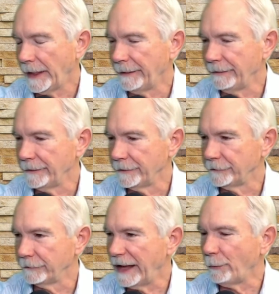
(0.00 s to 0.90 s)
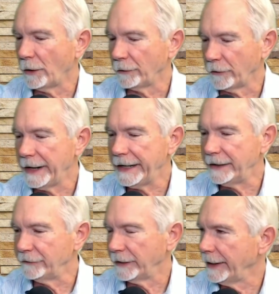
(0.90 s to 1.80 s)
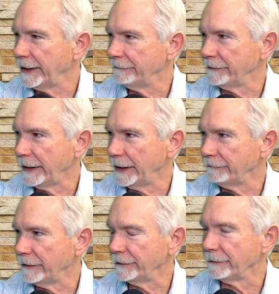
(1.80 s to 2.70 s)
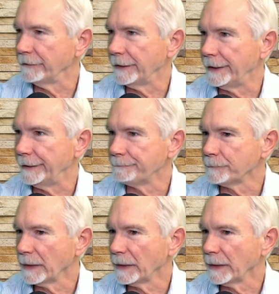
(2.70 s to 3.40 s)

And the slab on grade is going to have either